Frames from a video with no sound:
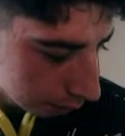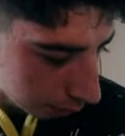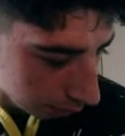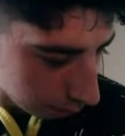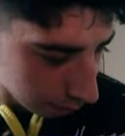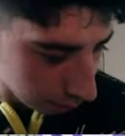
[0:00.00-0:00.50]

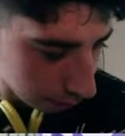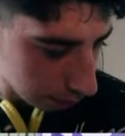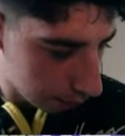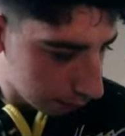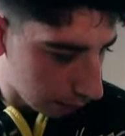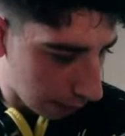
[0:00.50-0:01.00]

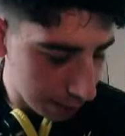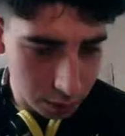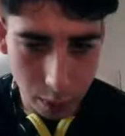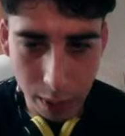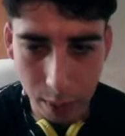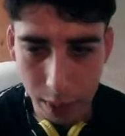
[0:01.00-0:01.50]

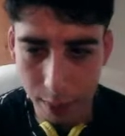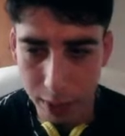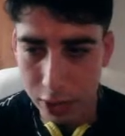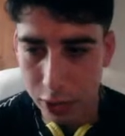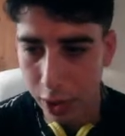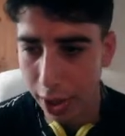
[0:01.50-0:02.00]

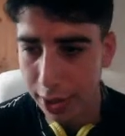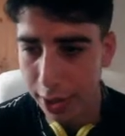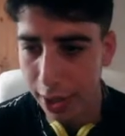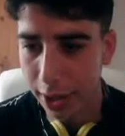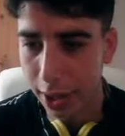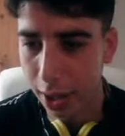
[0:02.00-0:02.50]
we tried to
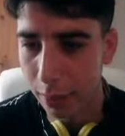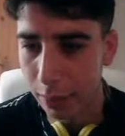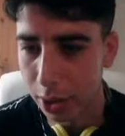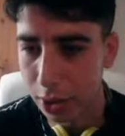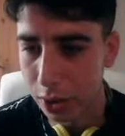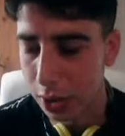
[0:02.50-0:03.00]
get together,
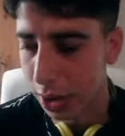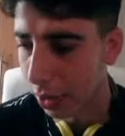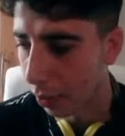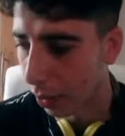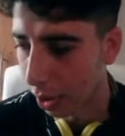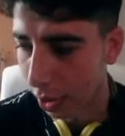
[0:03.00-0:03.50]
but it just
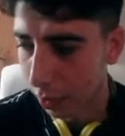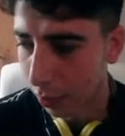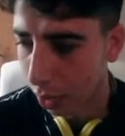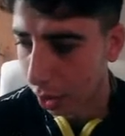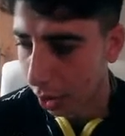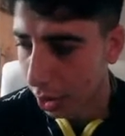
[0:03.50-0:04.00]
didn't work. It didn't
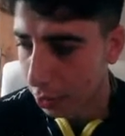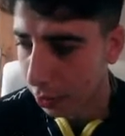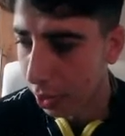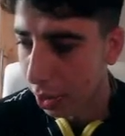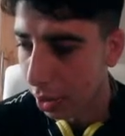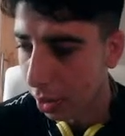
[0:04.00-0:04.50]
work last
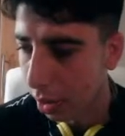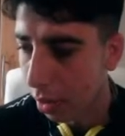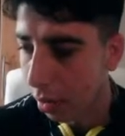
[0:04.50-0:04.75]
week.